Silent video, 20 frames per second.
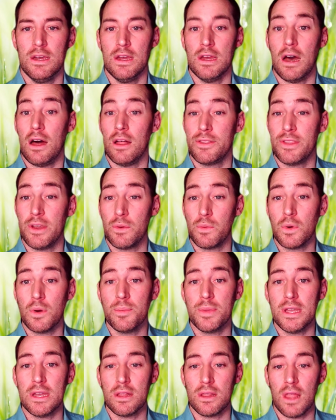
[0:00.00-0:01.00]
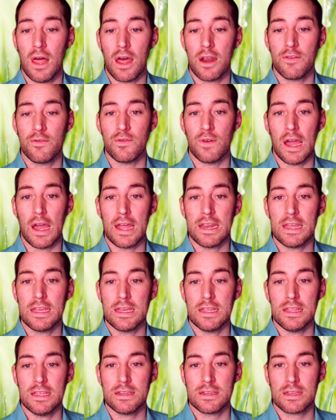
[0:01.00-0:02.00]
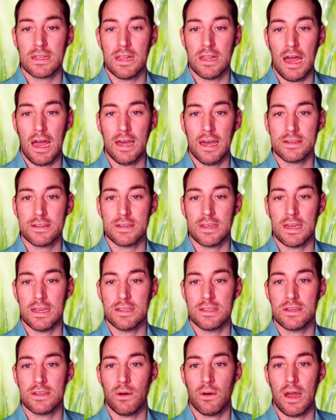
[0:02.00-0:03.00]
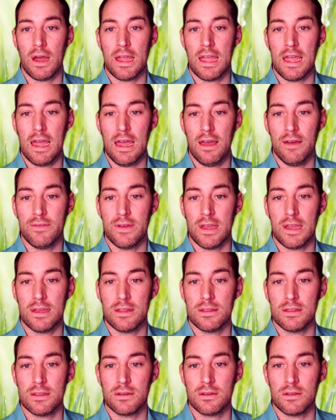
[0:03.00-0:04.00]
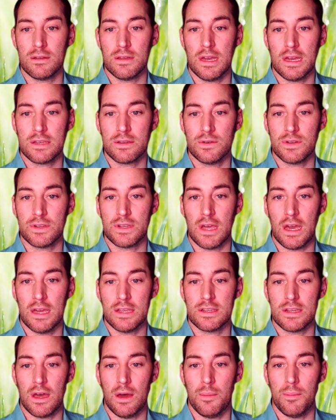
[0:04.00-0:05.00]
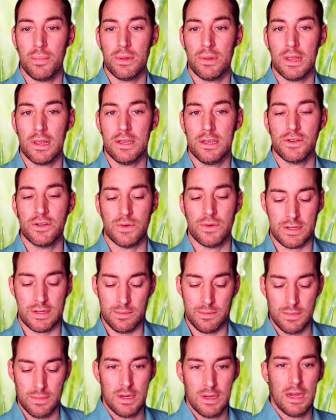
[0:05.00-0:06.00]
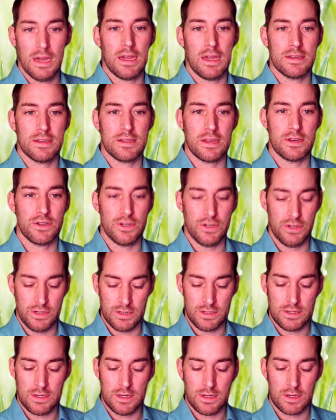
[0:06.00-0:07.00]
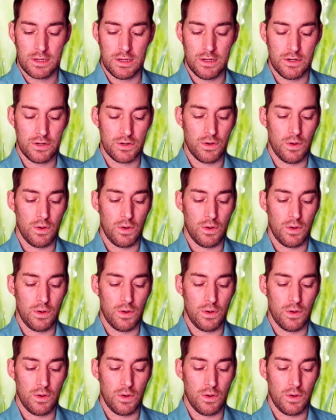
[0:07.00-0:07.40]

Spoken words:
there will be a lot of writing in this class, and so I have a little exercise on plagiarism. I guess I should just Control